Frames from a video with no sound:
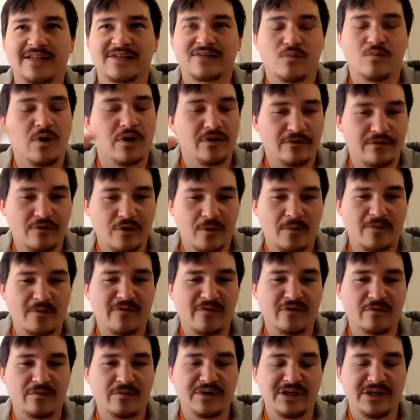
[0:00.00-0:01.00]
one form of
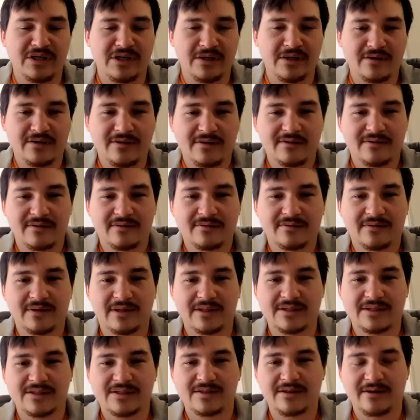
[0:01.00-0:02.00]
OBE.
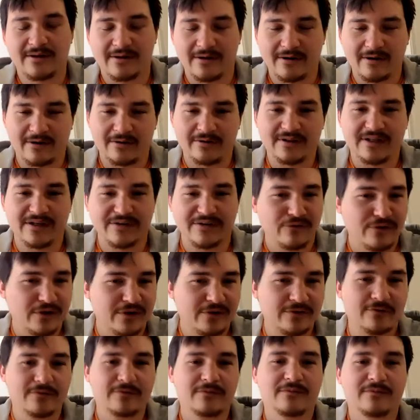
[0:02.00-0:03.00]
There are
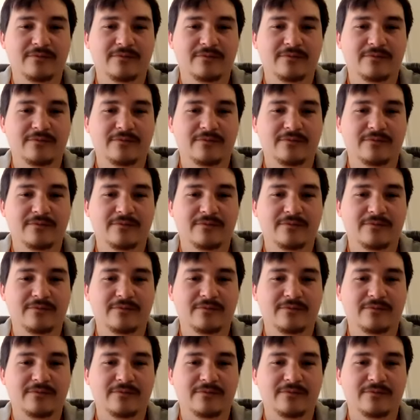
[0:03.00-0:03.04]
different